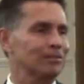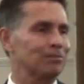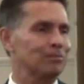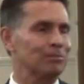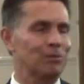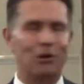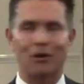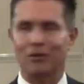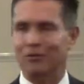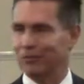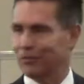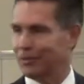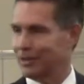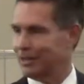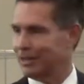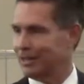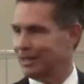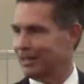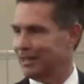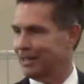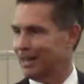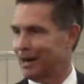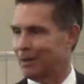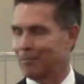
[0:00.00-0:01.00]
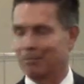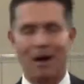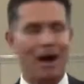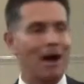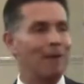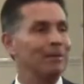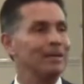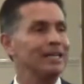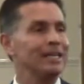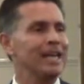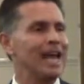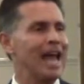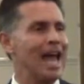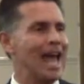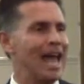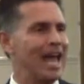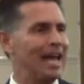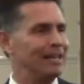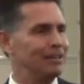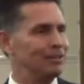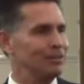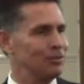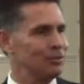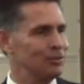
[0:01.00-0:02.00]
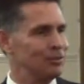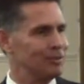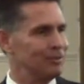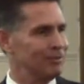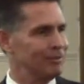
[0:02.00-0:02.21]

perfectly, our mom and dads.